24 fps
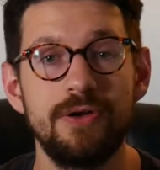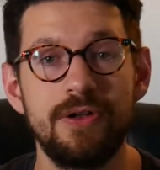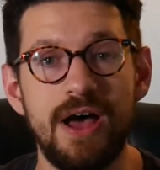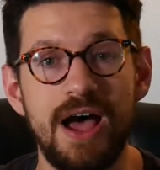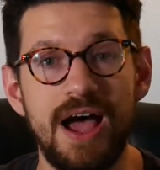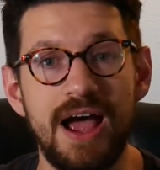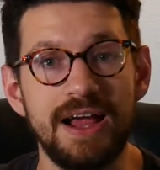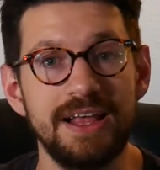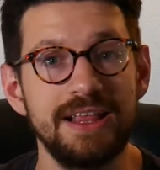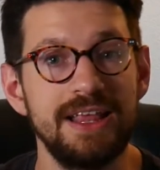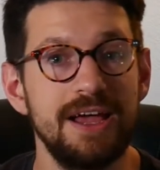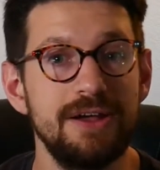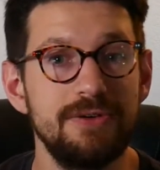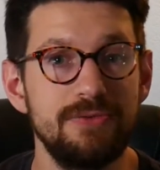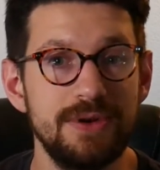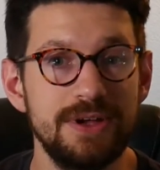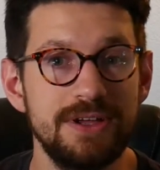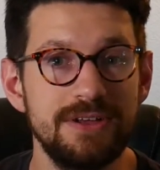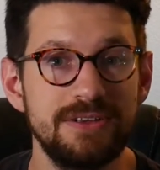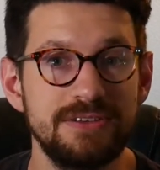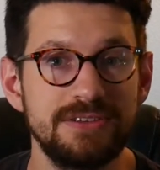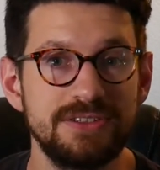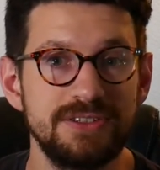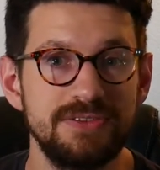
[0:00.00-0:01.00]
highlight
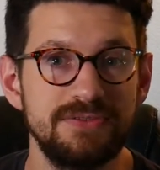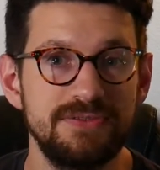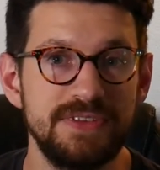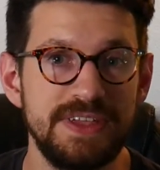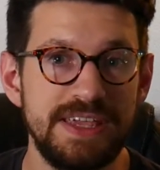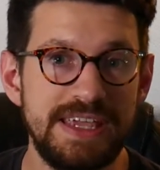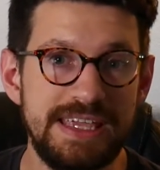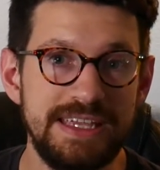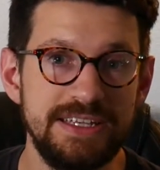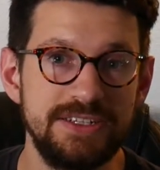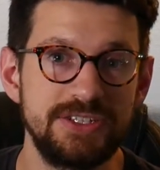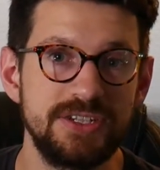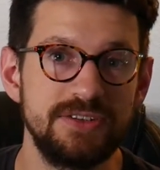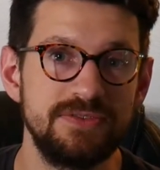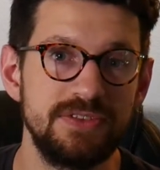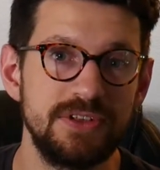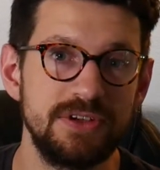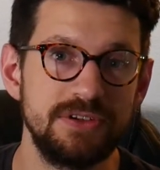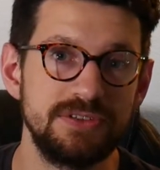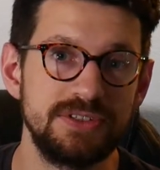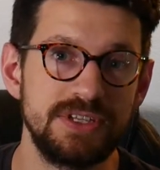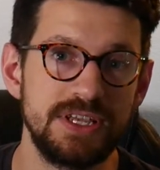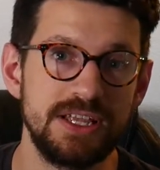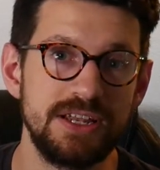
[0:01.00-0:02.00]
reels of each of
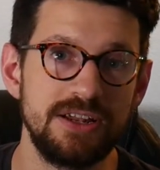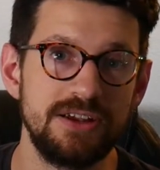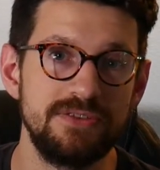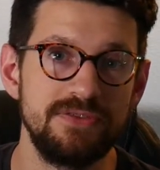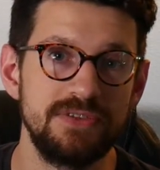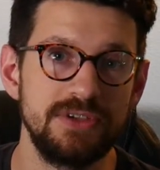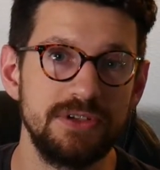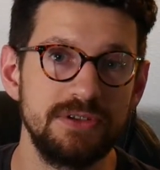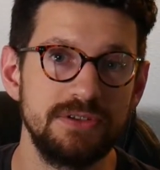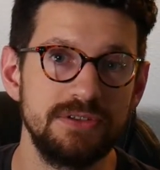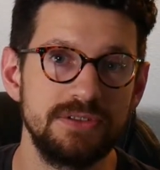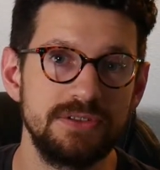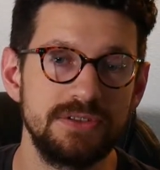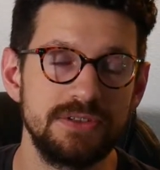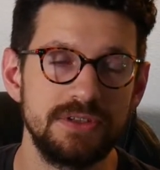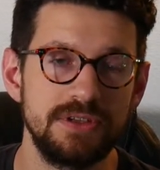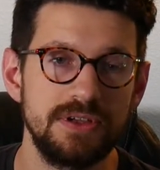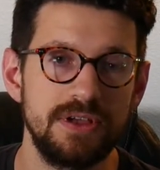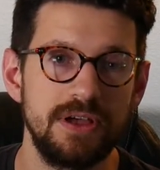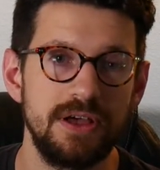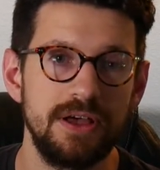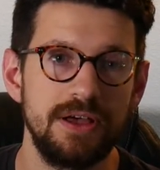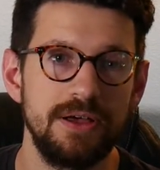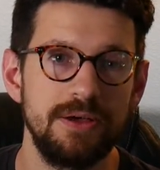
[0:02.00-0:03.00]
those interviews.
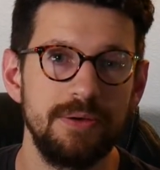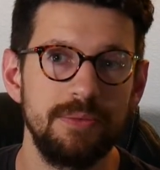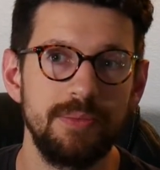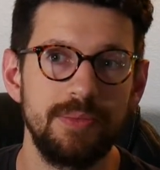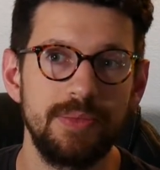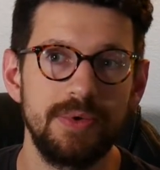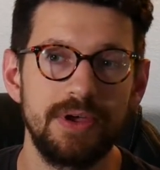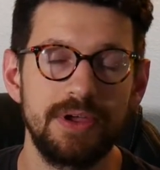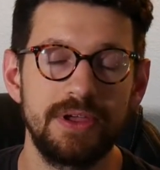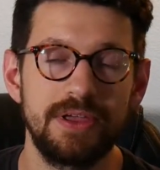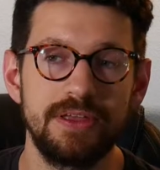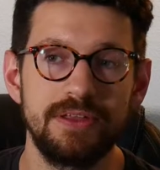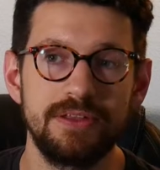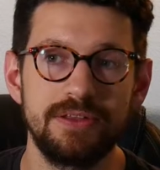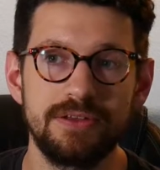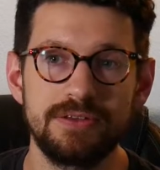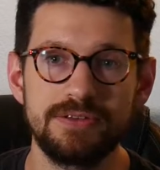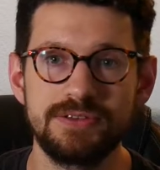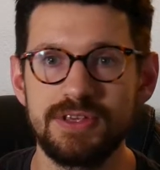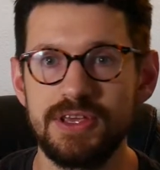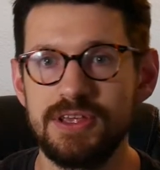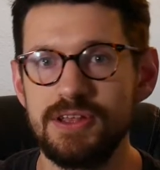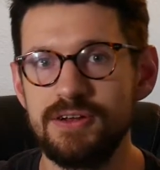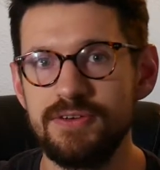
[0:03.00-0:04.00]
Again,
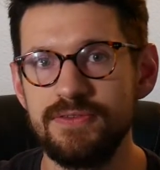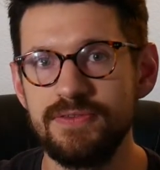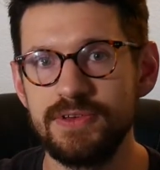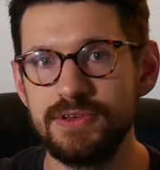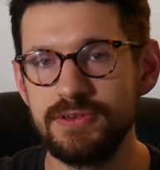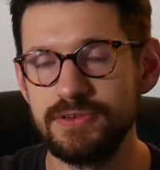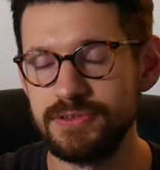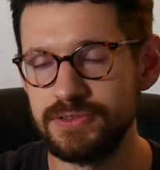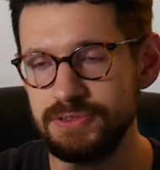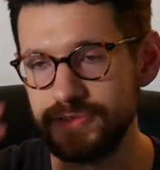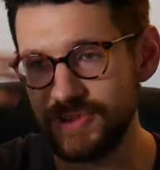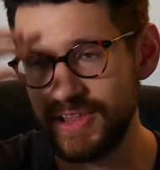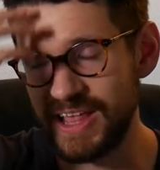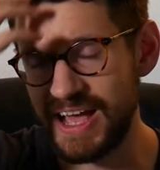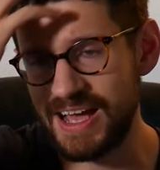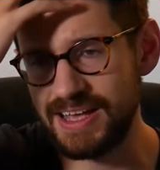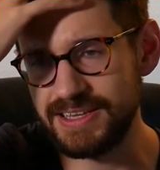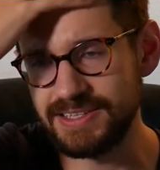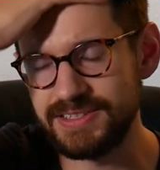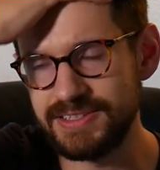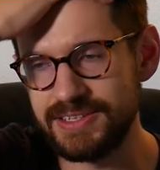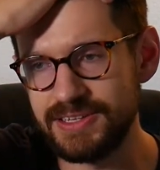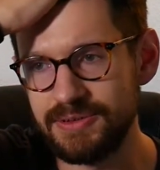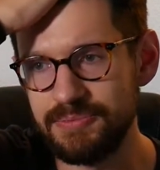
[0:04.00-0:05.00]
those interviews
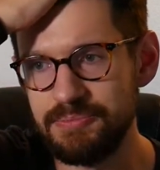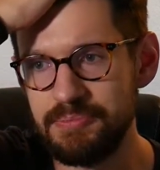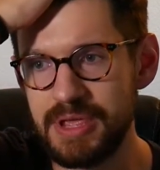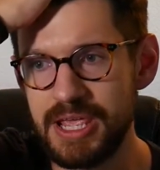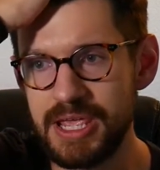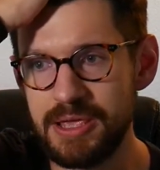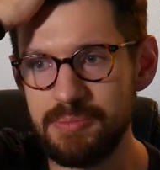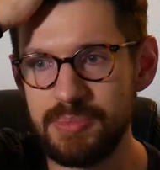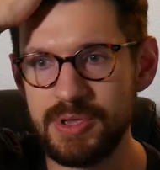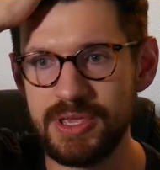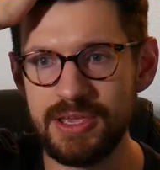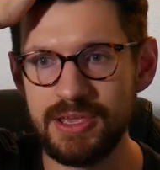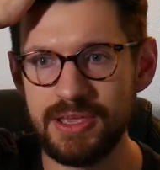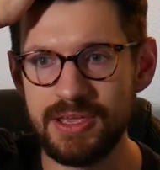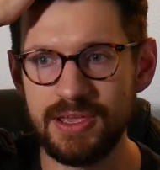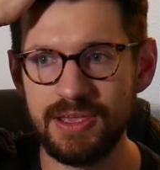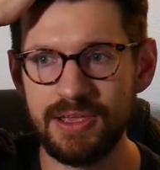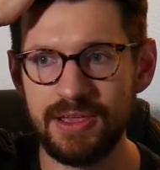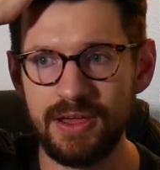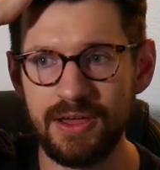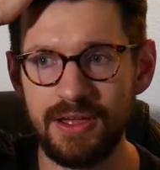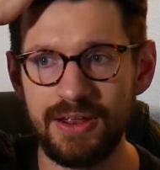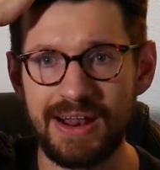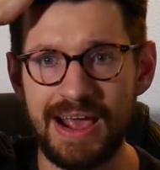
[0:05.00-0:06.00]
lasted
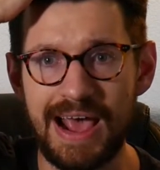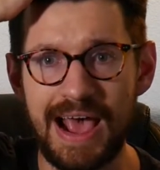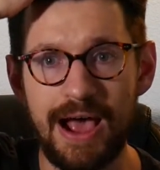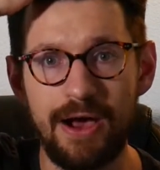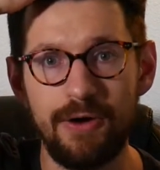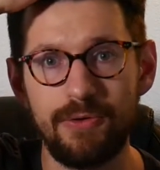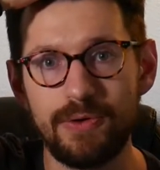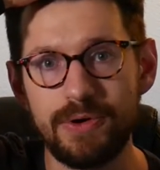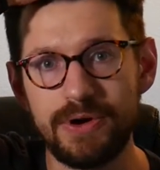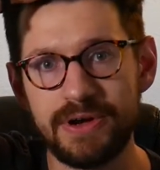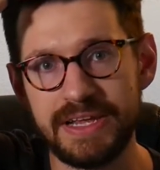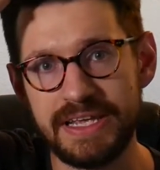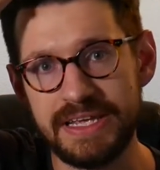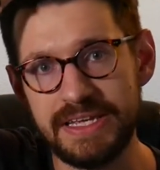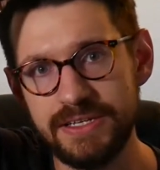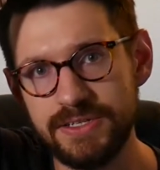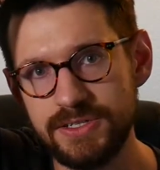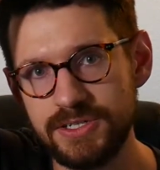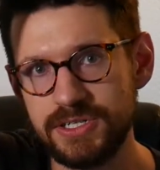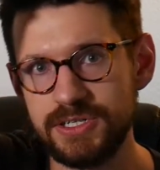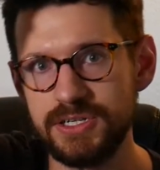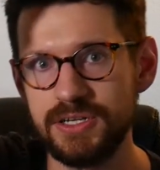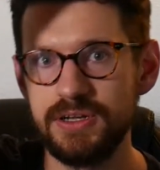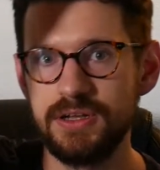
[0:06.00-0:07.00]
maybe an hour
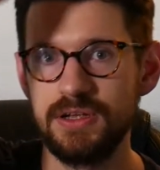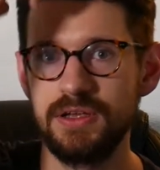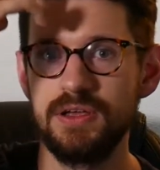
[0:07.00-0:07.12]
each.